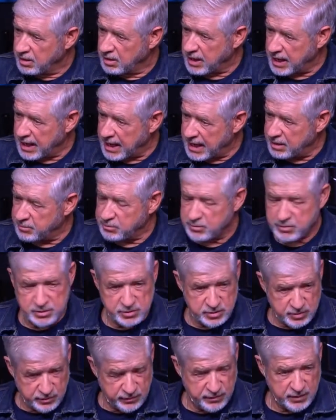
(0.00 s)

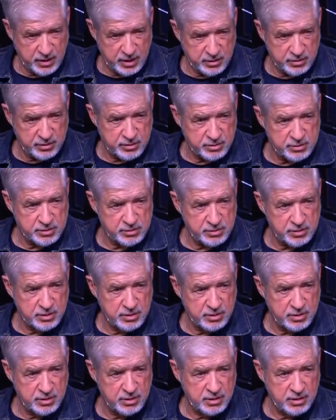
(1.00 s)
Atmospheres
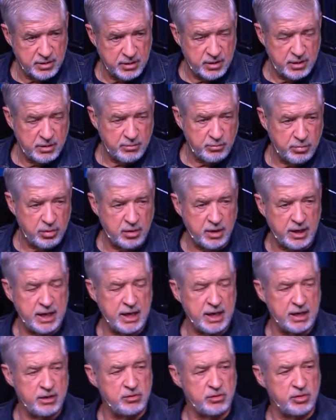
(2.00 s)
bring
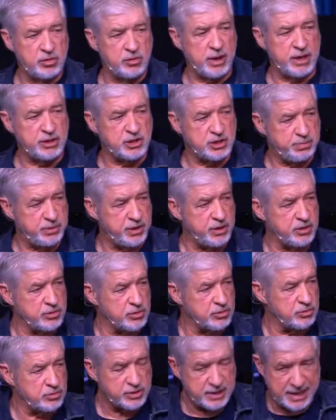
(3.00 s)
into a
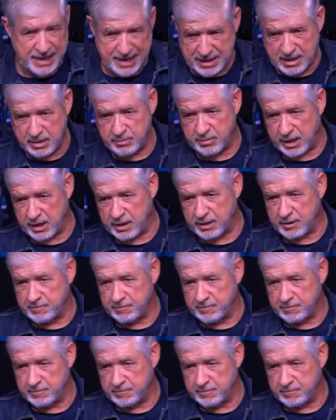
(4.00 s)
spiritual timing.